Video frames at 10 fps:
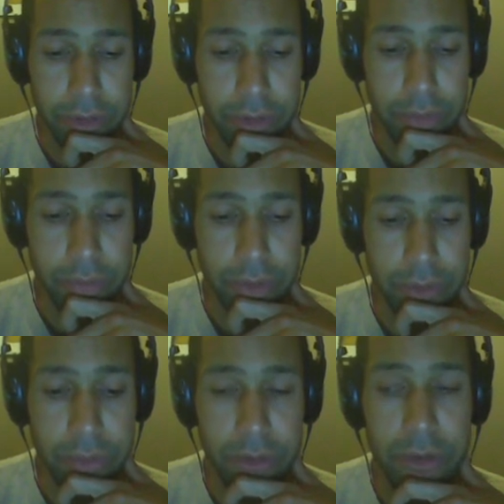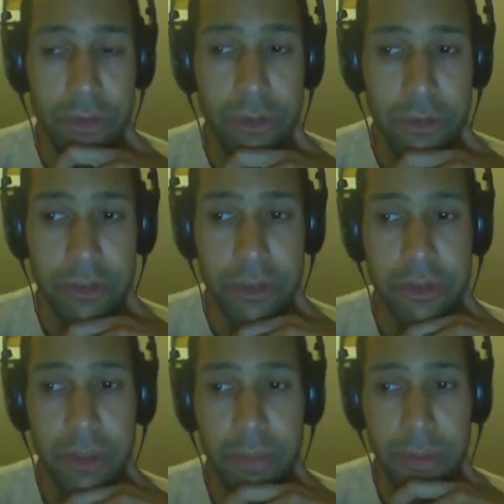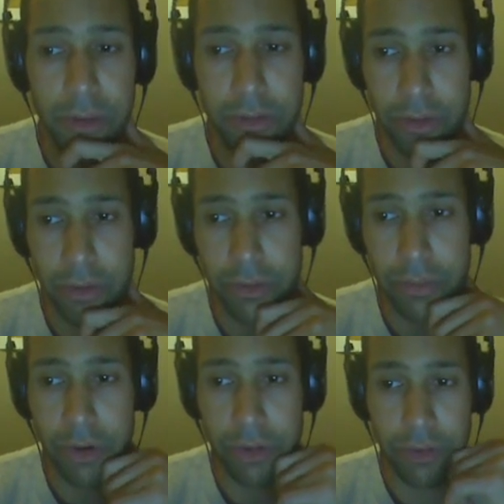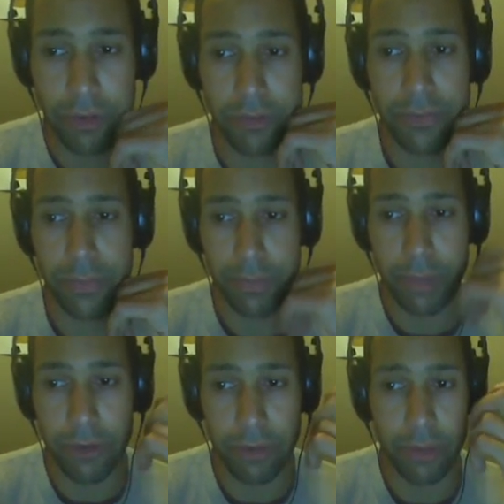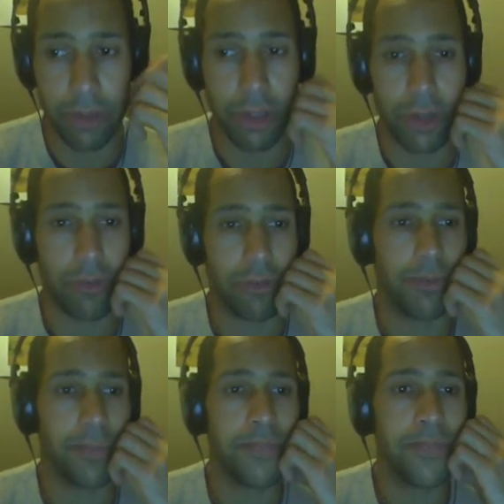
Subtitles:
of substitutions that take place on the branches, parsimony cost.